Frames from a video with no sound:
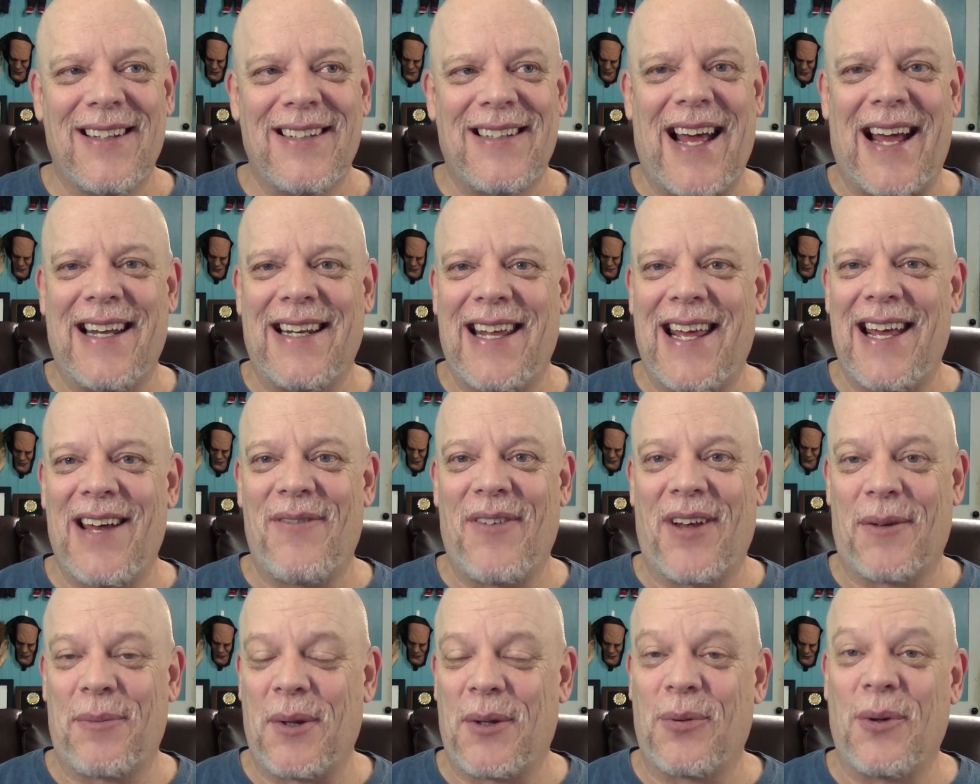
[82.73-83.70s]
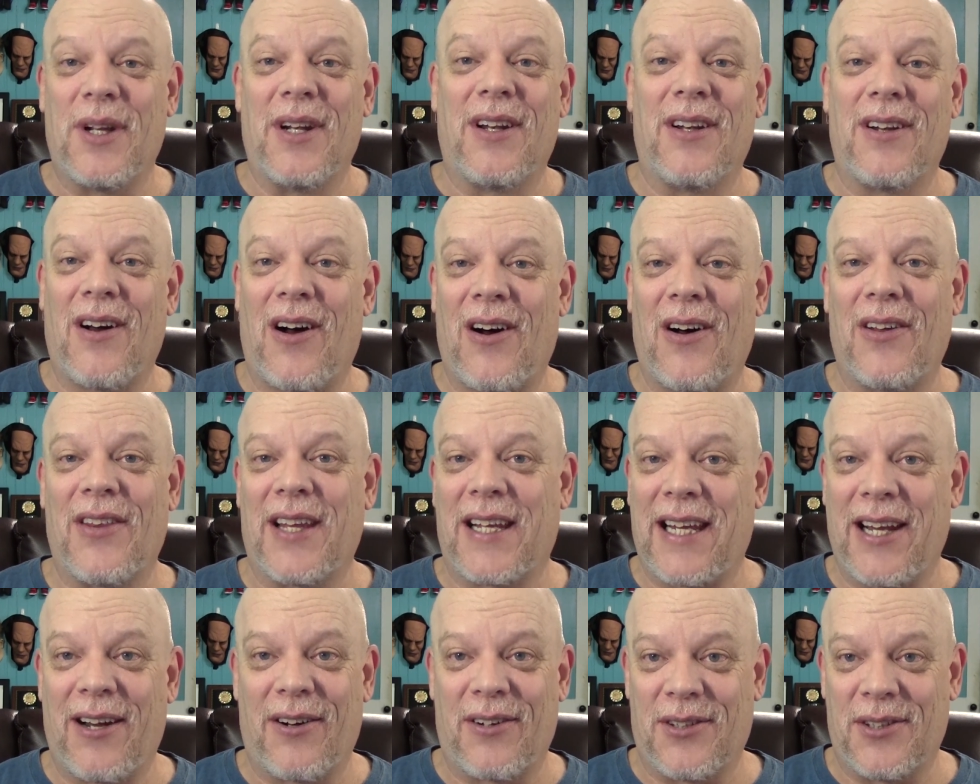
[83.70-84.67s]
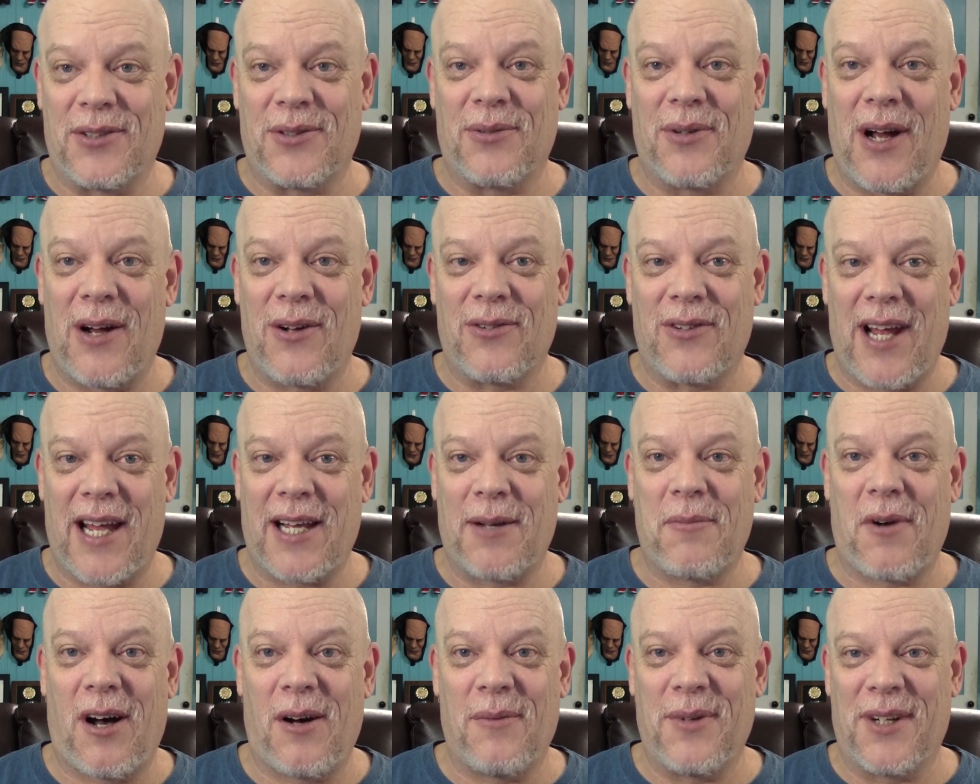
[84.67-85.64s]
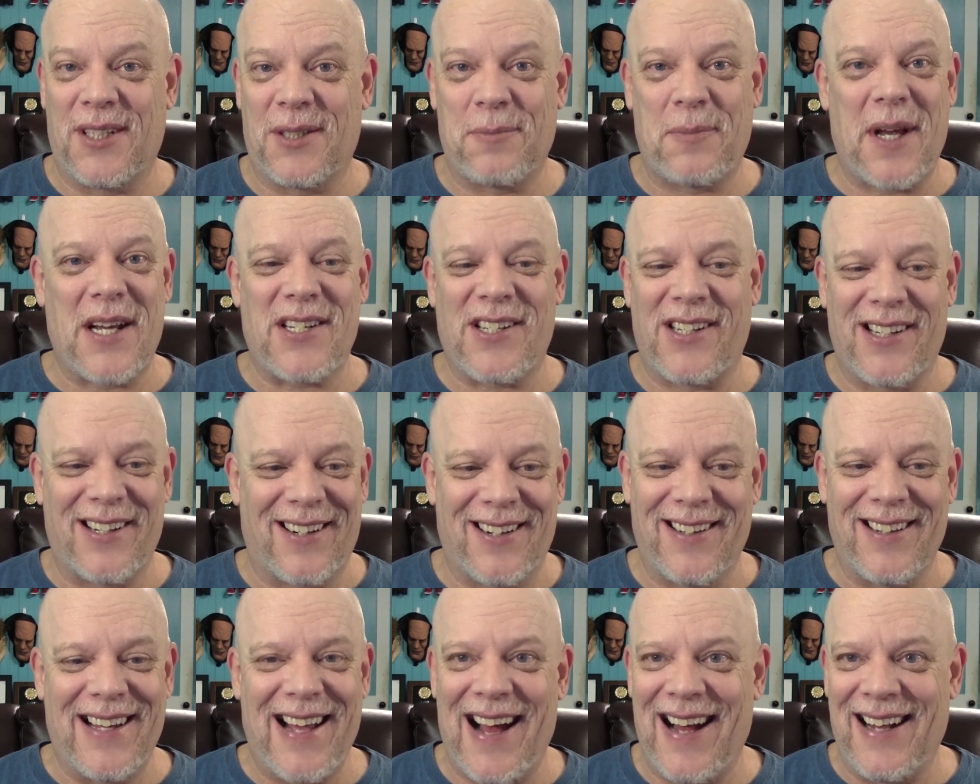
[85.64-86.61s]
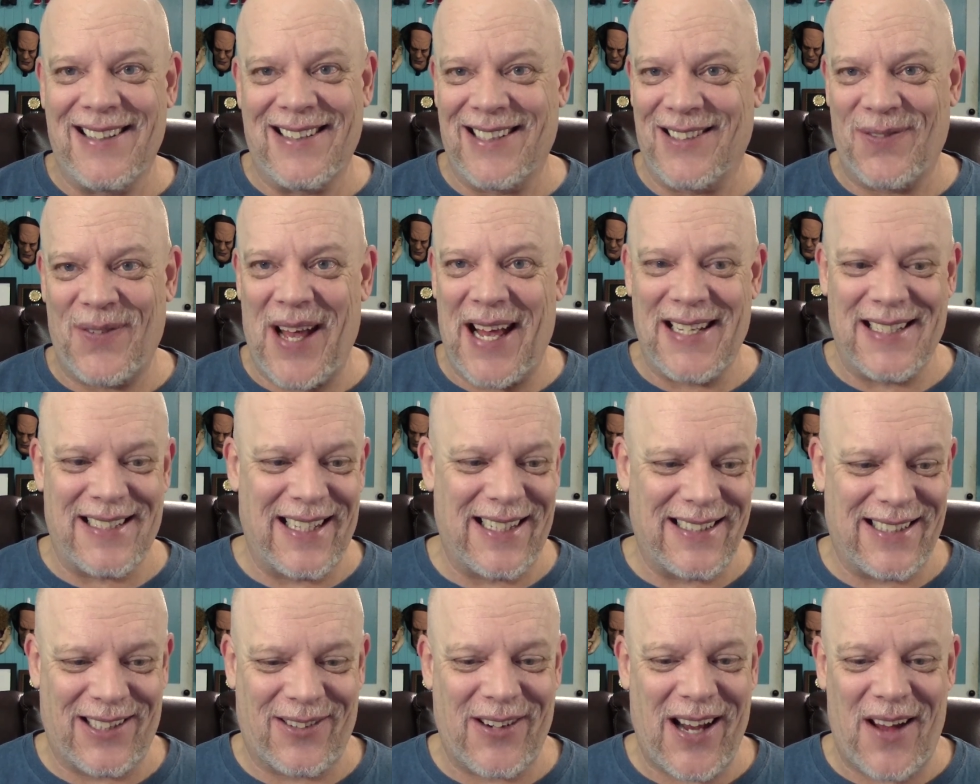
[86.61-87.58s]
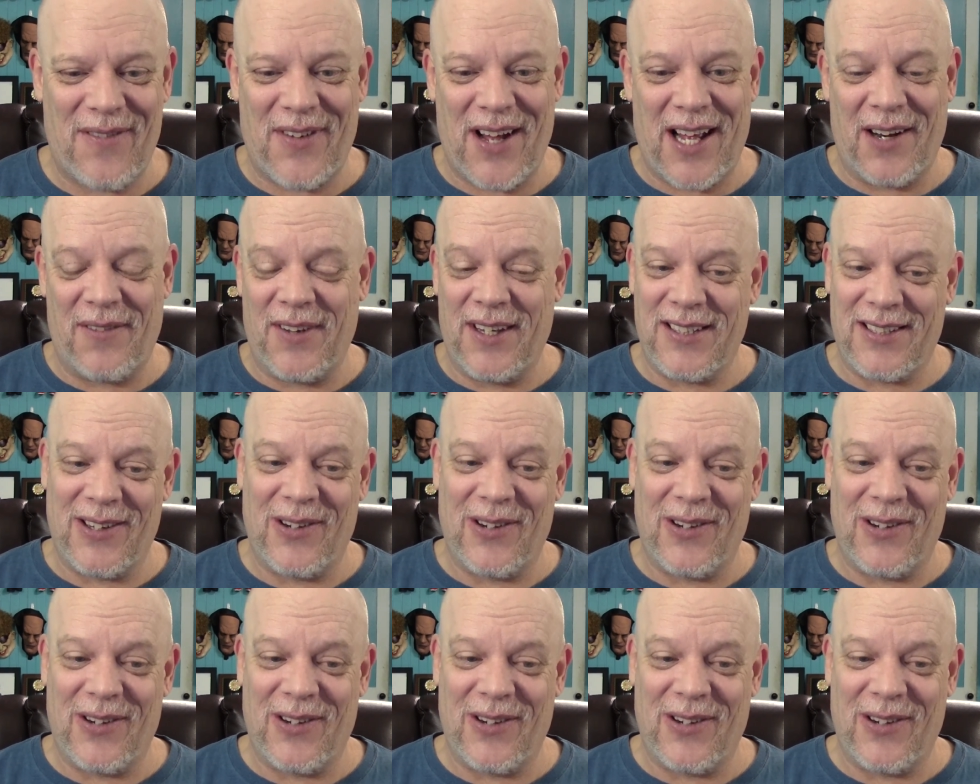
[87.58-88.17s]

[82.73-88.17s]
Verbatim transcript: dynamic between all the characters throughout Dragon Ball, but especially early on, just fascinates the crap out of me.